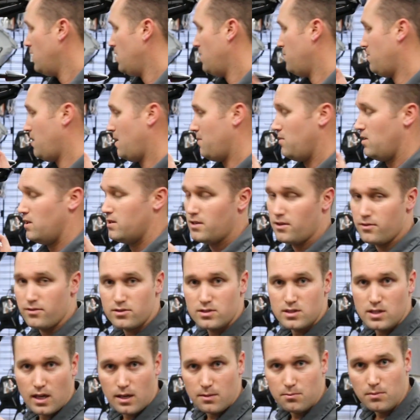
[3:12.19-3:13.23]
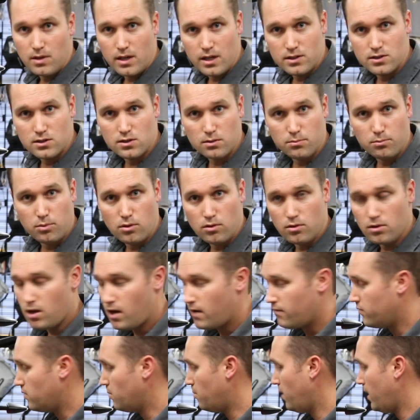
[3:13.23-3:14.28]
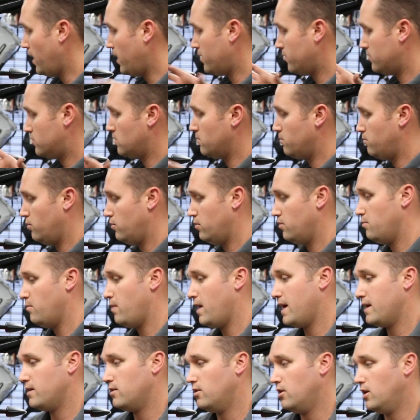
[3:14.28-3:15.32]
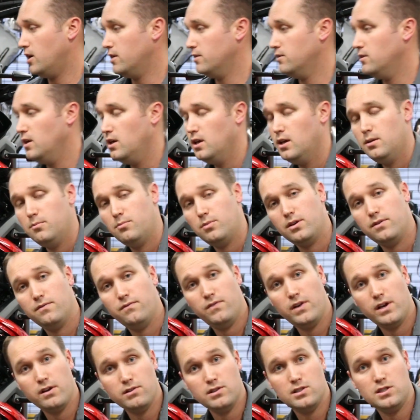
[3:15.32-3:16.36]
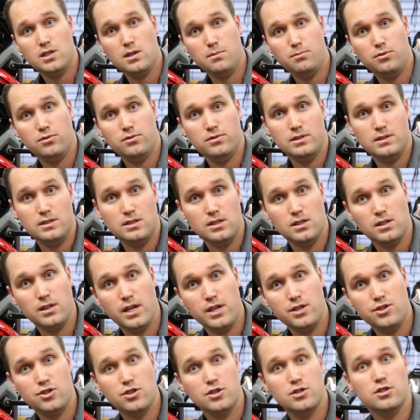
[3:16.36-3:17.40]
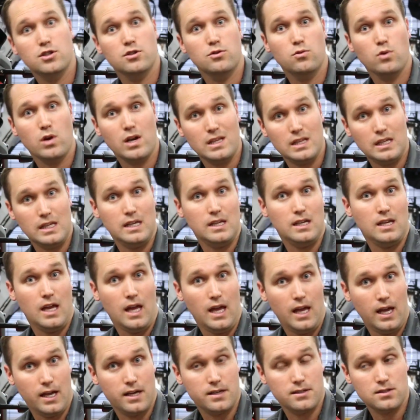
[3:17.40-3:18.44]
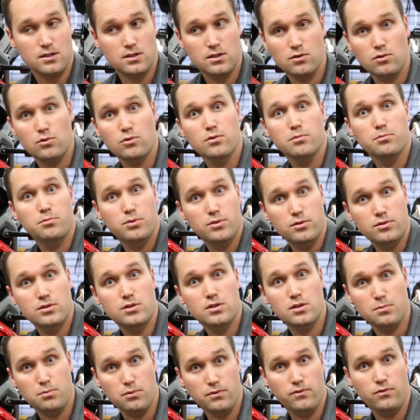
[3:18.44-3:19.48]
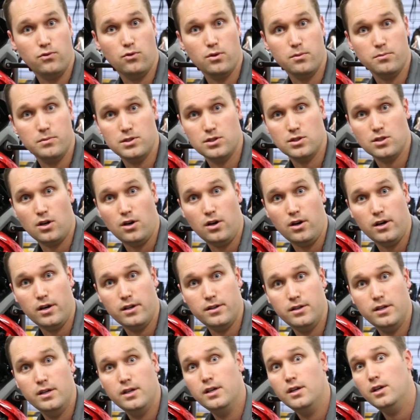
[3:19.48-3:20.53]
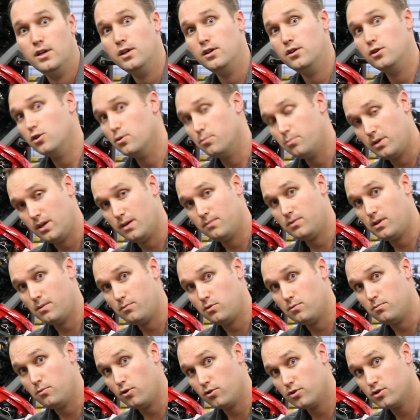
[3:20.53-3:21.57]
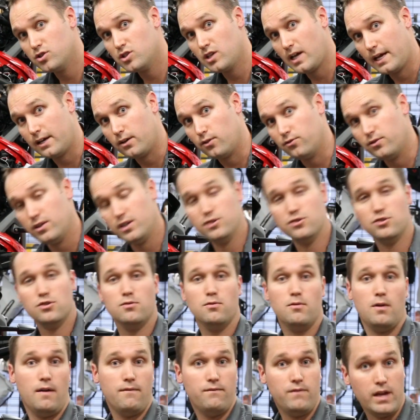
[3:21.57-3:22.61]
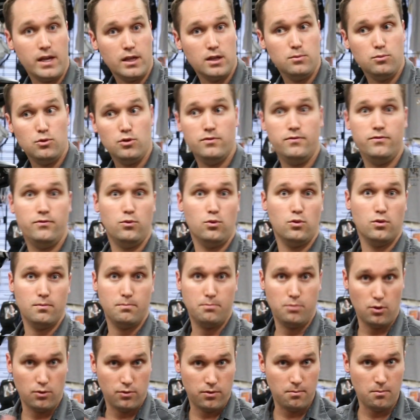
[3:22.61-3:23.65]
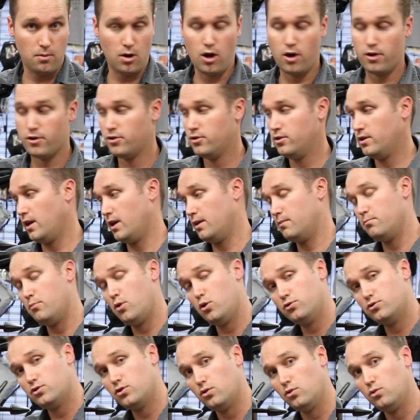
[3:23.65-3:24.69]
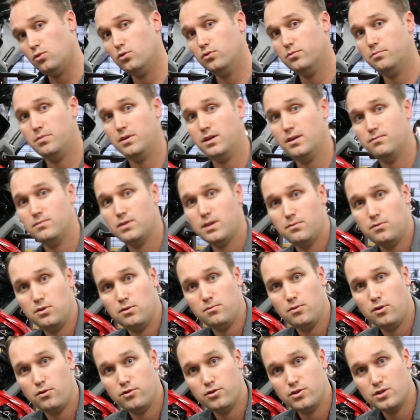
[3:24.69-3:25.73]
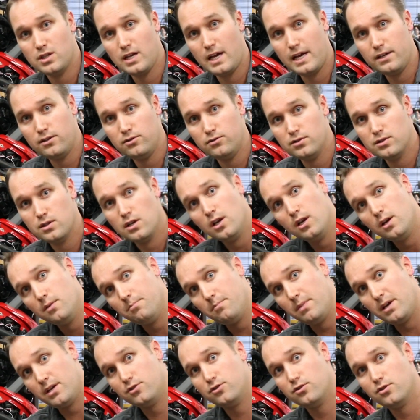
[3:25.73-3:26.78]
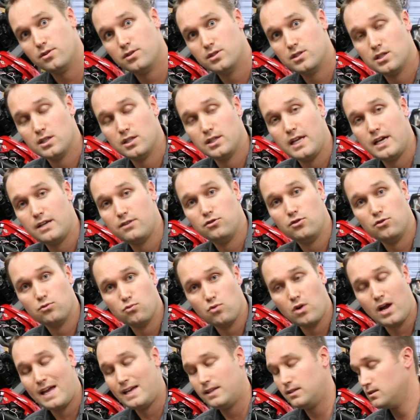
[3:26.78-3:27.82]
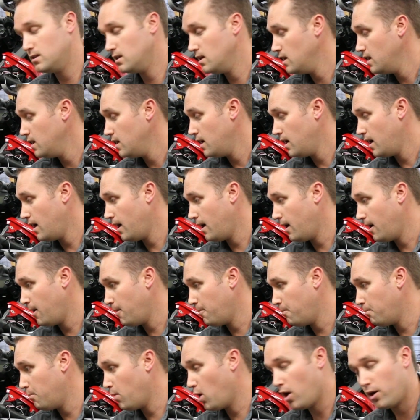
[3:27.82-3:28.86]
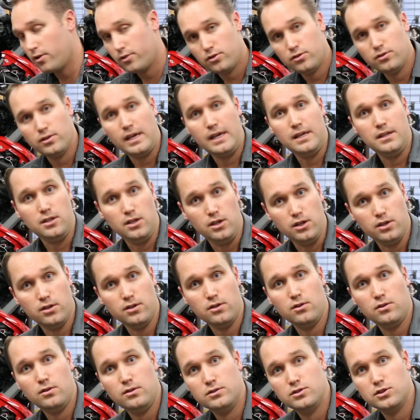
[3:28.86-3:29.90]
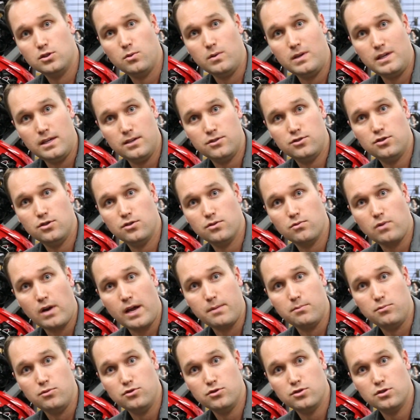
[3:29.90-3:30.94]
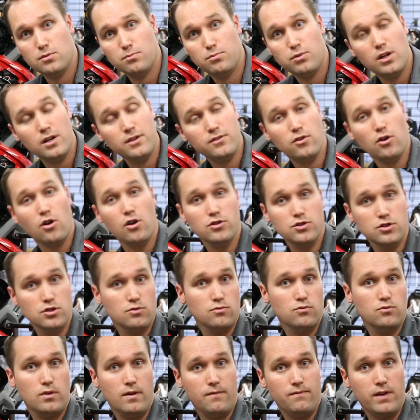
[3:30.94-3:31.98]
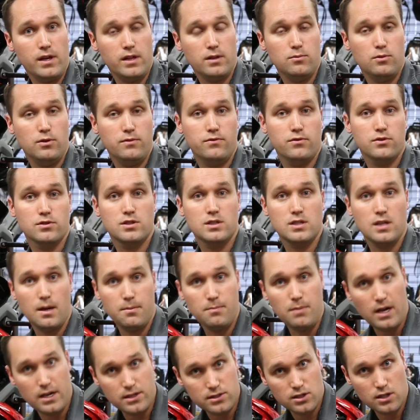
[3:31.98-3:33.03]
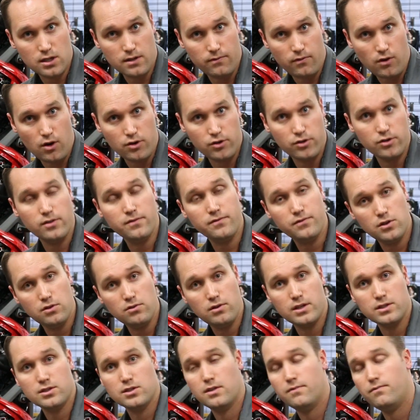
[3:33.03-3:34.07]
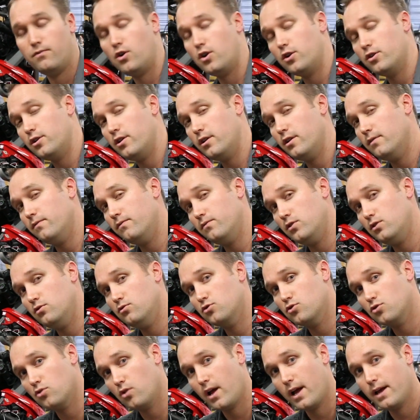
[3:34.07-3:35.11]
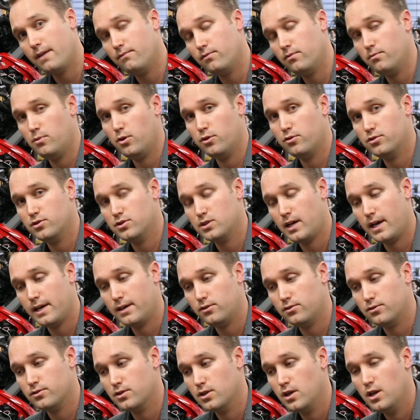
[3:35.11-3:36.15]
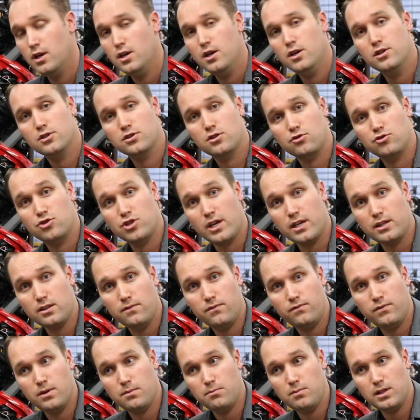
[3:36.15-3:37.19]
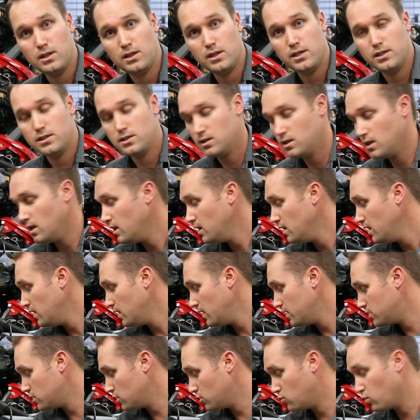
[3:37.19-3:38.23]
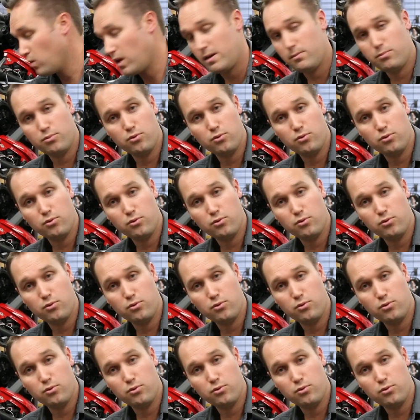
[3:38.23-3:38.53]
maybe another 10 minutes to pull off the panels and put them back on, but a very simple installation to greatly enhance or boost the performance on your BMW motorcycle. These are available for both modern and most old BMW motorcycles. Make sure to select the right model and year so we can get you the right booster plug. They're also available for some Huqvarna, a few Huqvarna, and a few Triumph motorcycles. So check the fitment list. It's a great